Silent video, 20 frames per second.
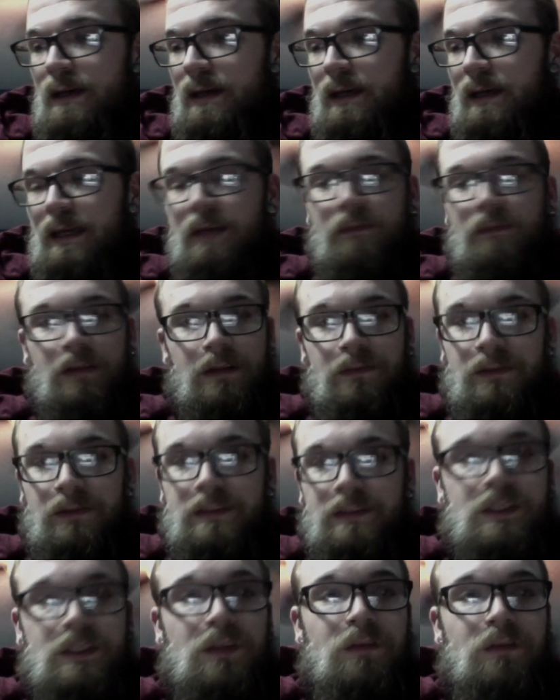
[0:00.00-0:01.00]
even if
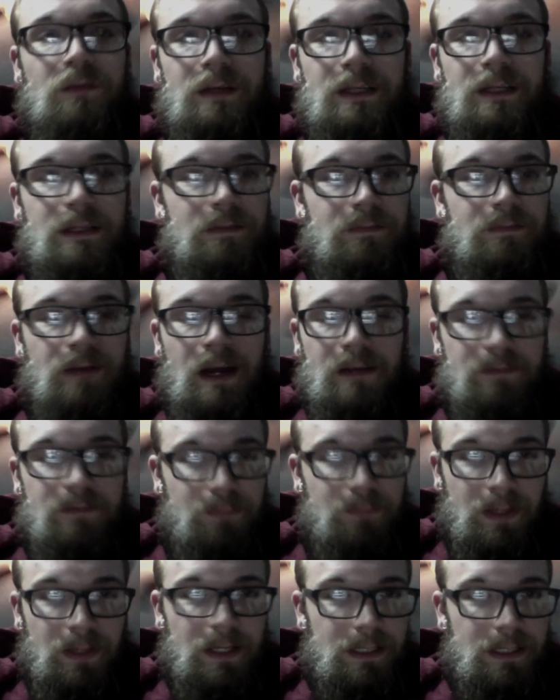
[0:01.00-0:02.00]
it's three to five
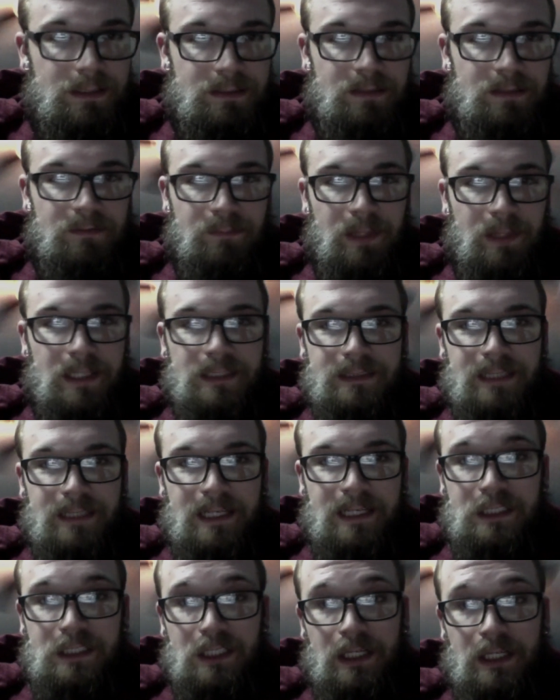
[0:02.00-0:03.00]
minutes of
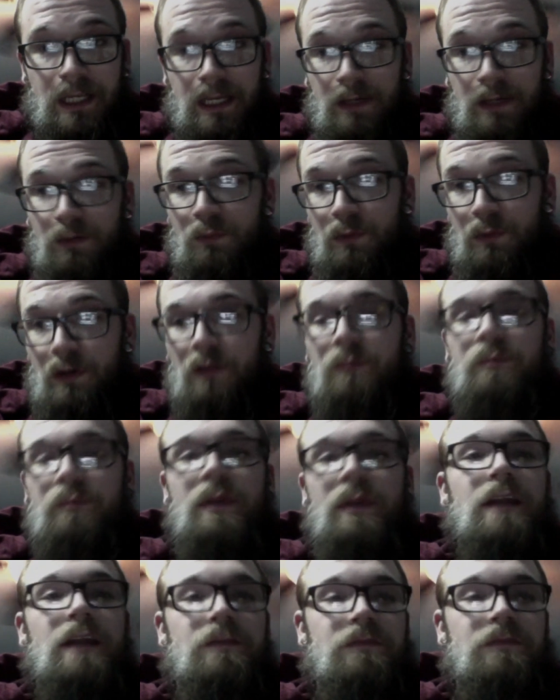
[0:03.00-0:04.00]
meditation, it will
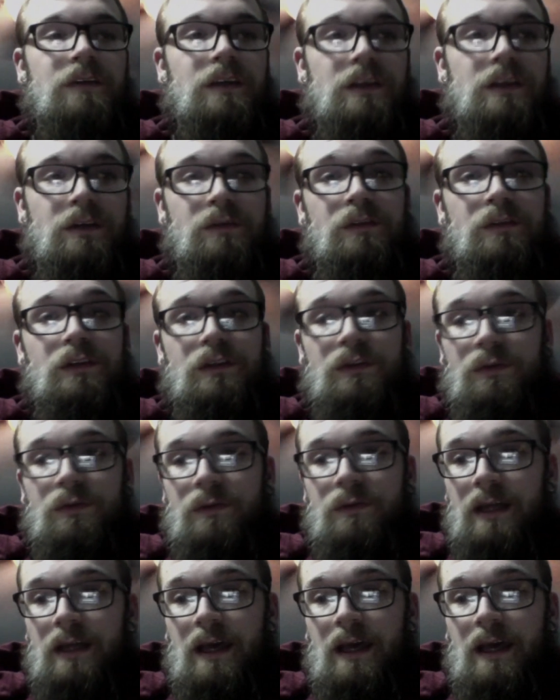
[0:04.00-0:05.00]
benefit you to do
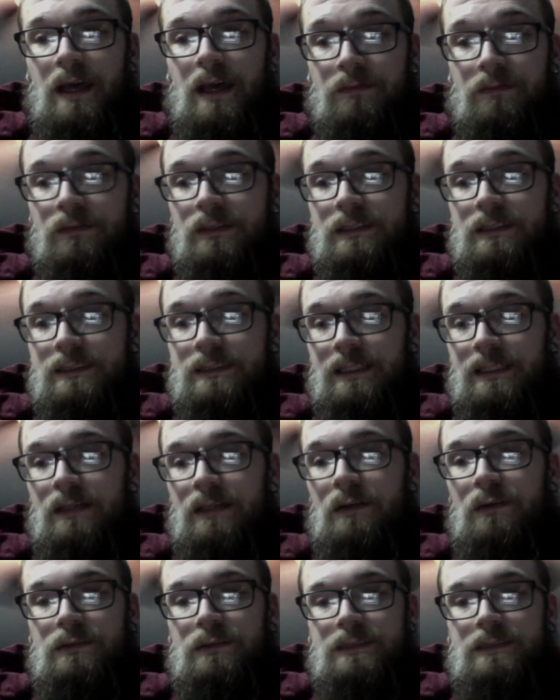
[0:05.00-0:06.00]
it every
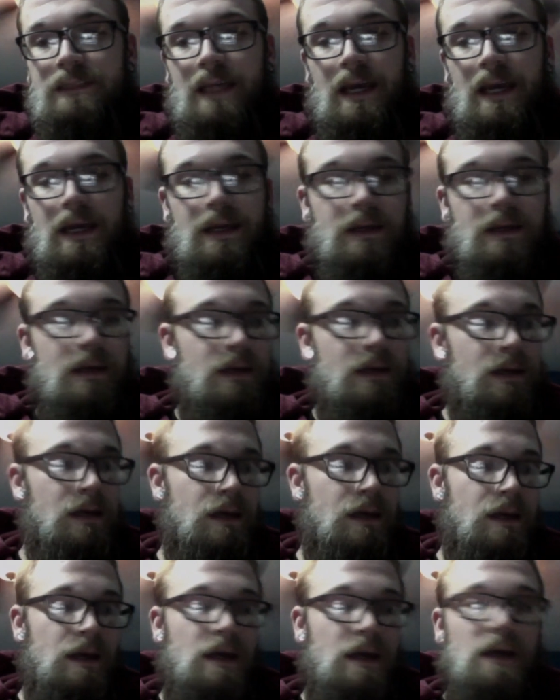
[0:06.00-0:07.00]
single day.
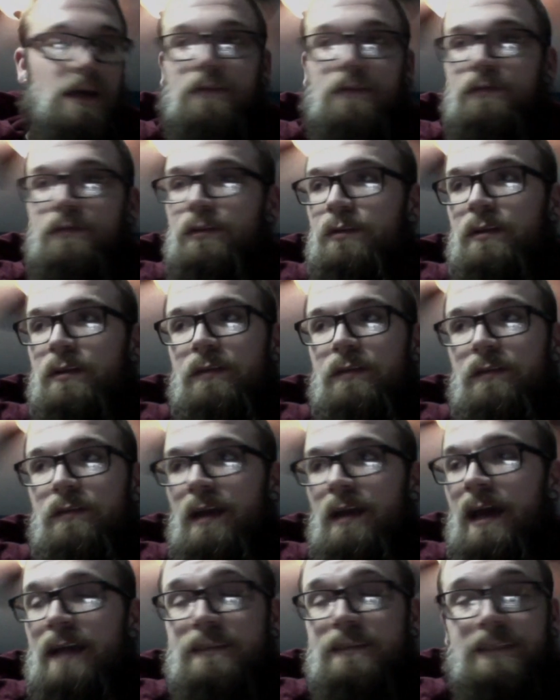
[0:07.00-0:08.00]
If you live in a
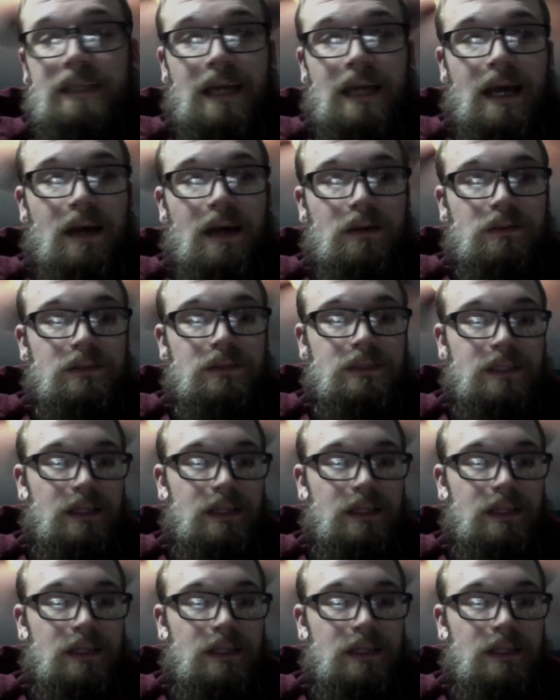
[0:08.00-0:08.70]
hectic house,